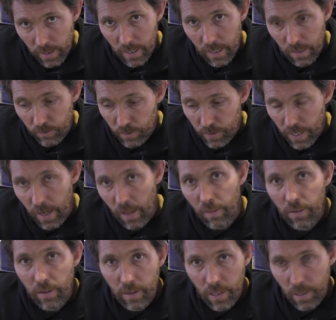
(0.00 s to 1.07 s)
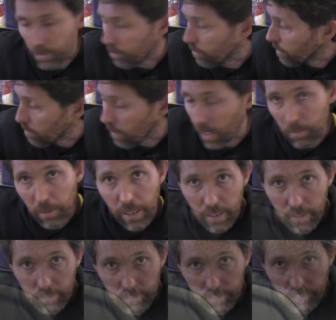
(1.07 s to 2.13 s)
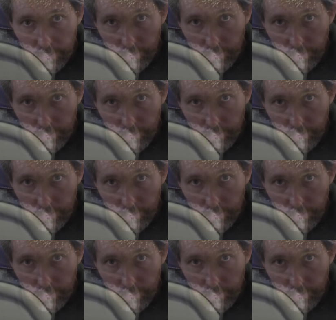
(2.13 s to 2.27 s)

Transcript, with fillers: get that level down, and then we'll put the plug back in.